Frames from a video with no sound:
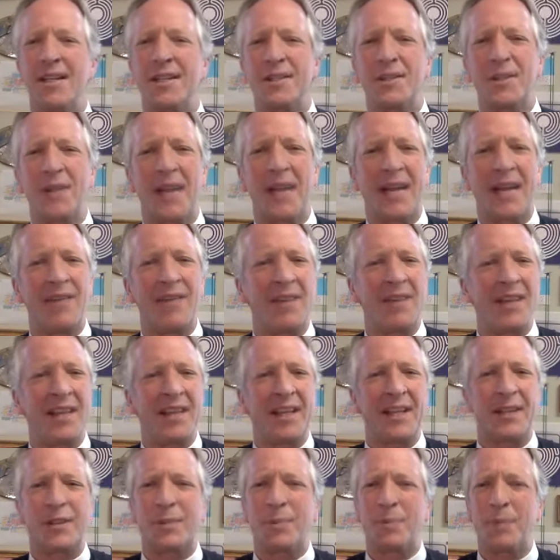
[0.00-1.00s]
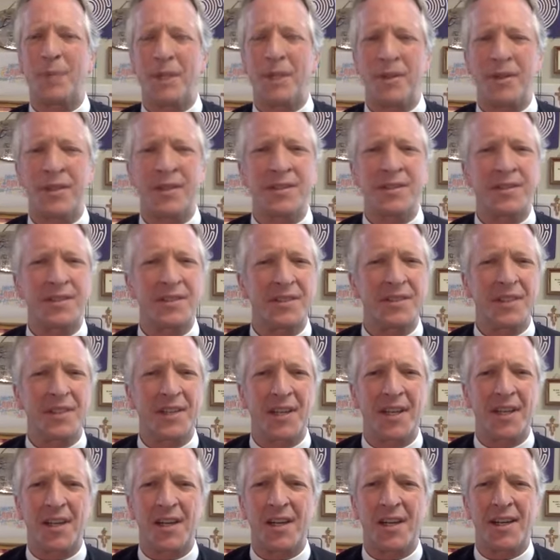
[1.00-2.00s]
Did you have any experiences of
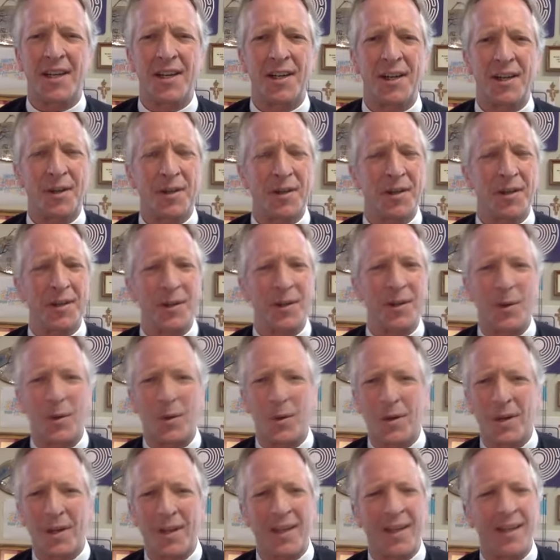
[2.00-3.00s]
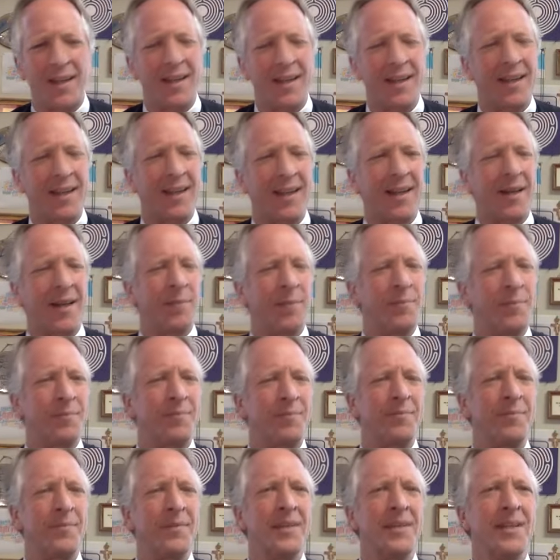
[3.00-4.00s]
God early on? Um,
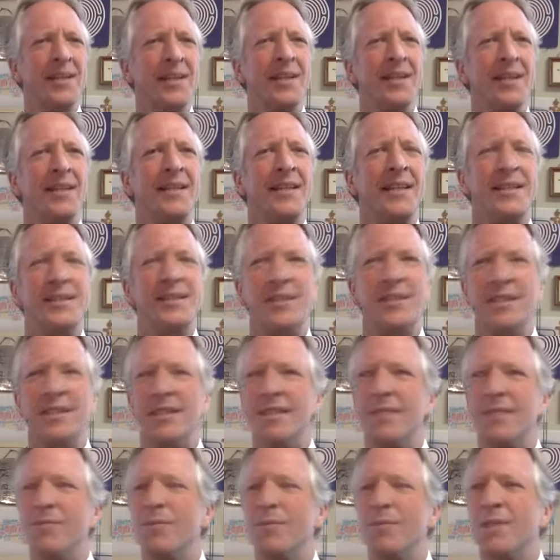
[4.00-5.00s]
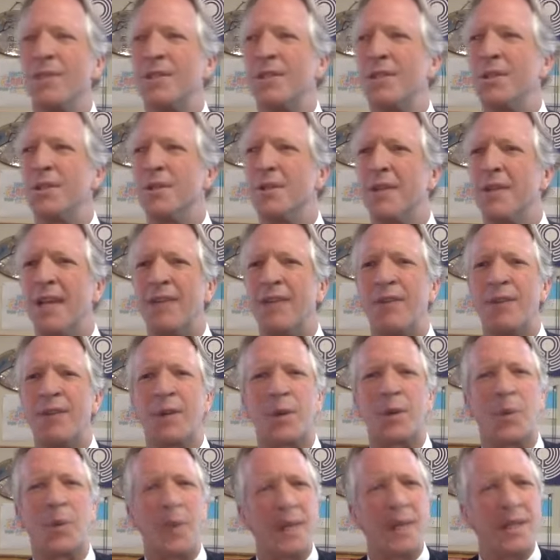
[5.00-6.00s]
did you I, did you ever
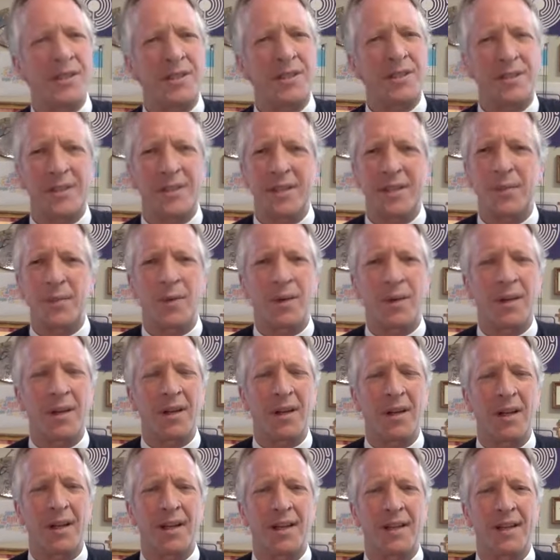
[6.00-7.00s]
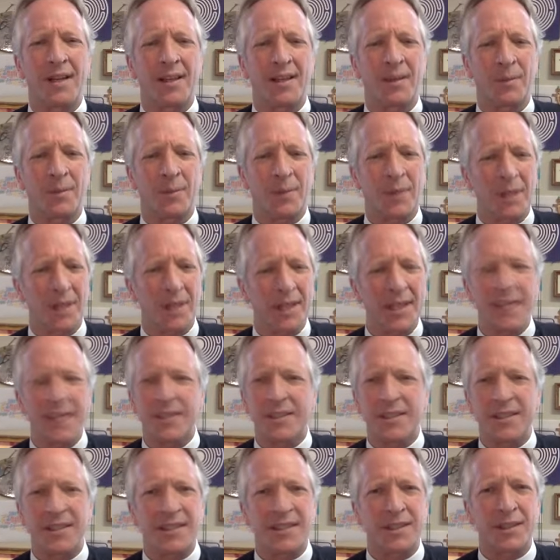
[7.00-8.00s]
question what uh,
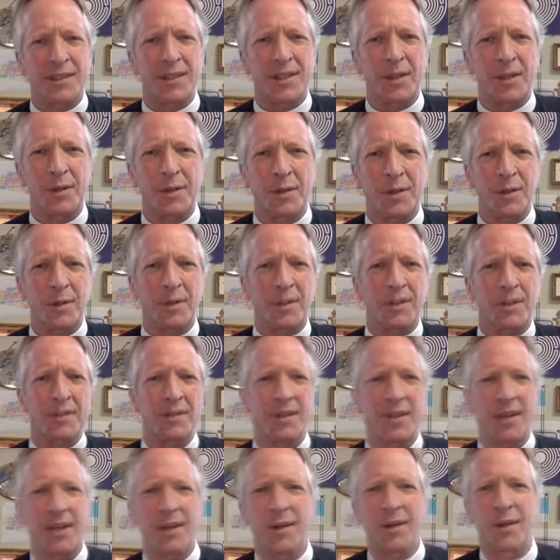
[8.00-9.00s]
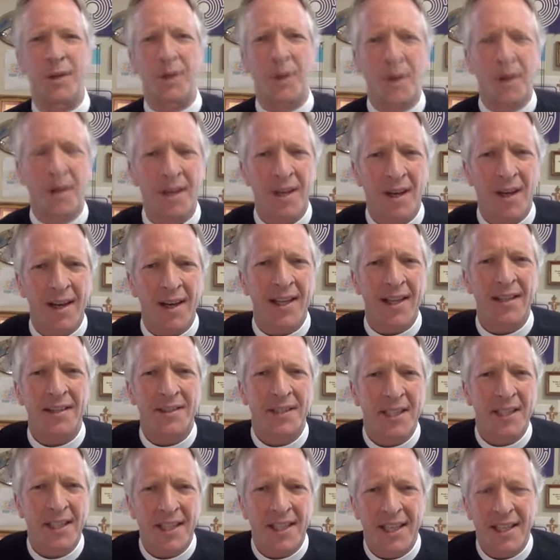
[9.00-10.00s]
religion? Did you go through a, a dark night,
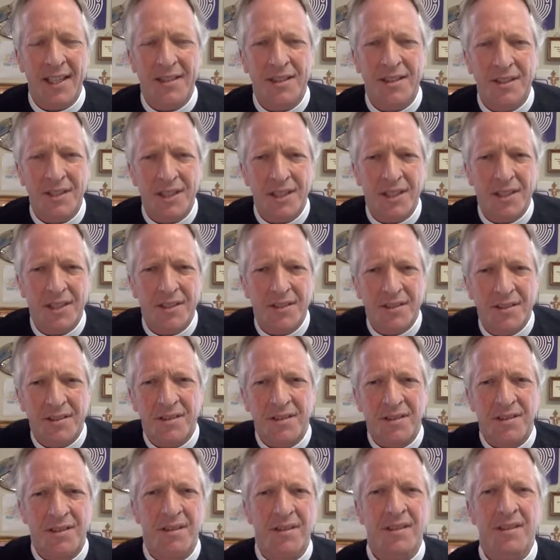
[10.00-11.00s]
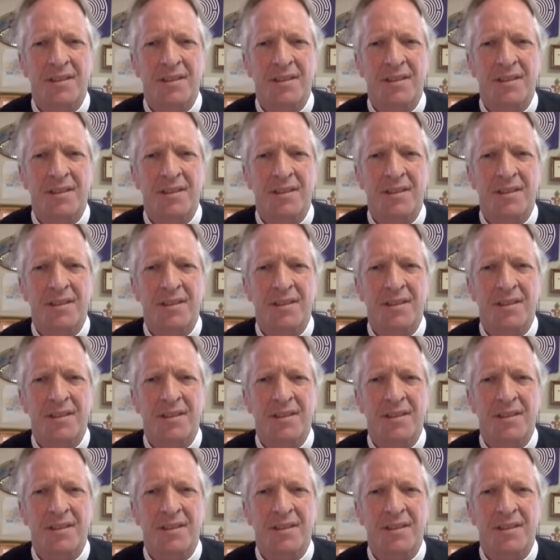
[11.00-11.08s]
teenage years?